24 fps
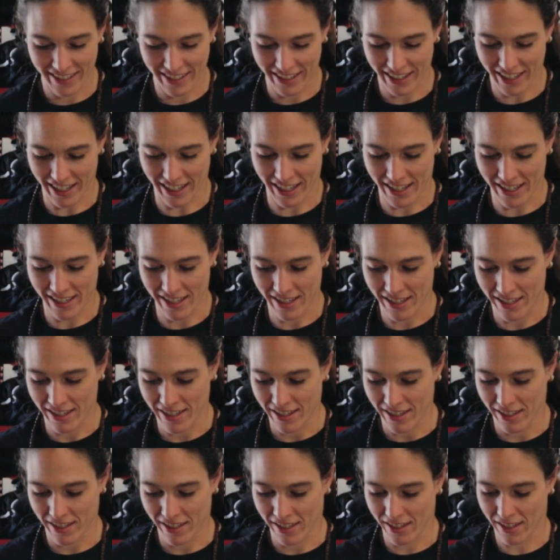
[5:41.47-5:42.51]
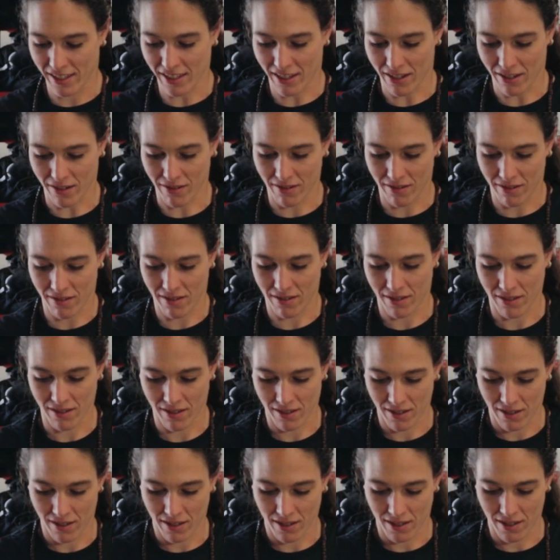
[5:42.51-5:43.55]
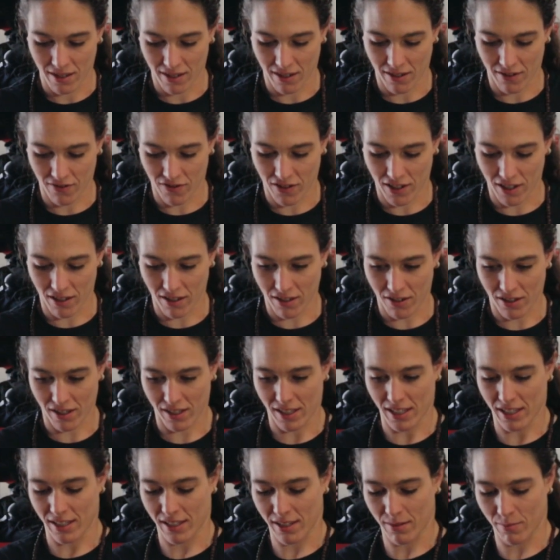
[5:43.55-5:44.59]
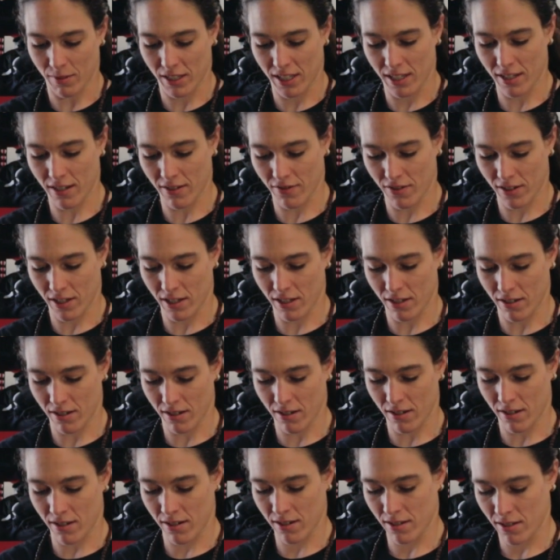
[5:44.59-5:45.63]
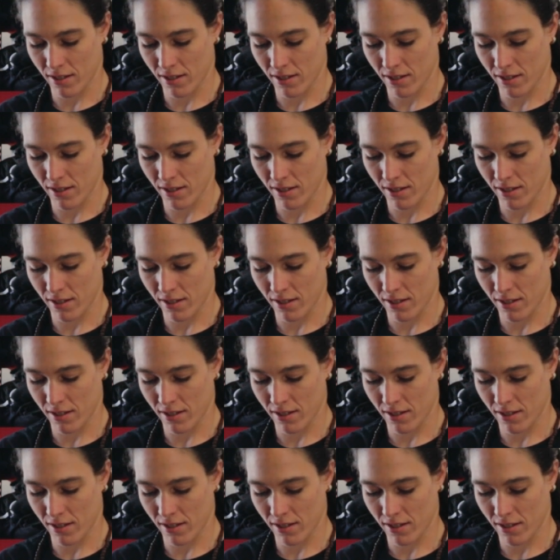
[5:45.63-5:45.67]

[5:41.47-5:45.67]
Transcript: Okay, so feel there's like some stuff in here